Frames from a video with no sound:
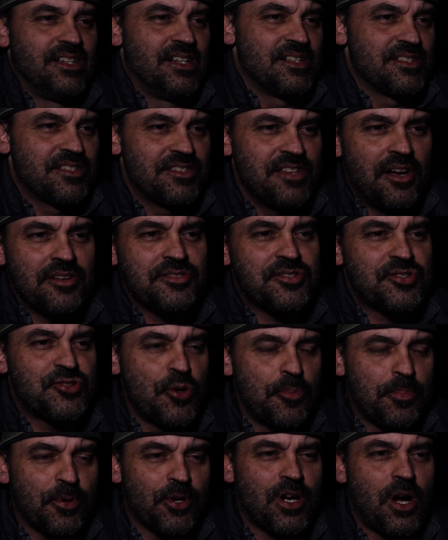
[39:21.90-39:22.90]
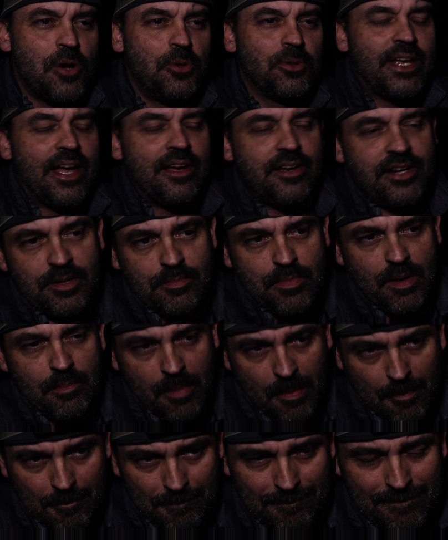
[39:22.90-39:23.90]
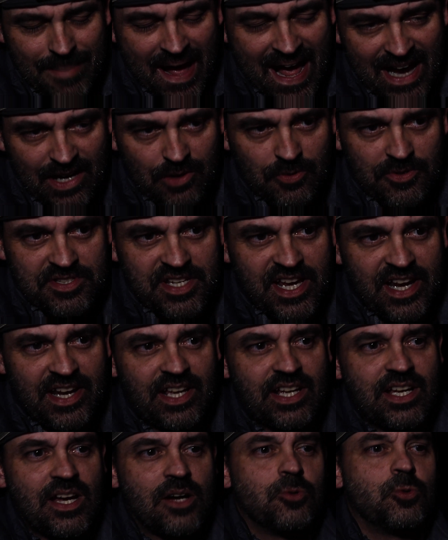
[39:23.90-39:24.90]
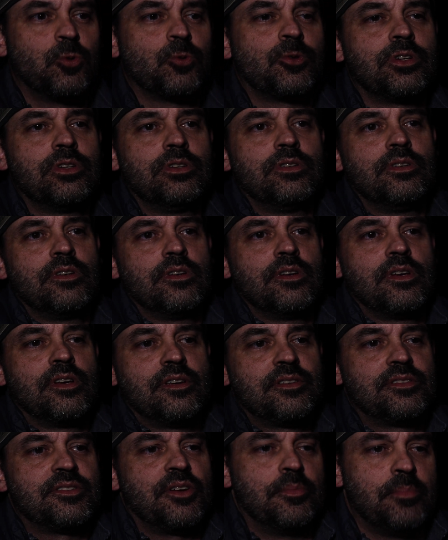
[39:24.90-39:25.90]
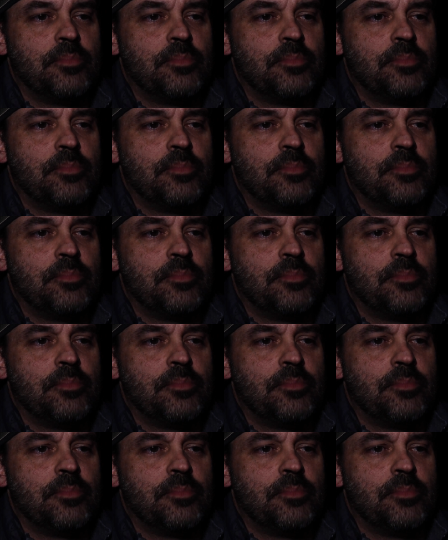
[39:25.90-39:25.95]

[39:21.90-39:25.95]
It's not super cold out here, but my back was getting cold. So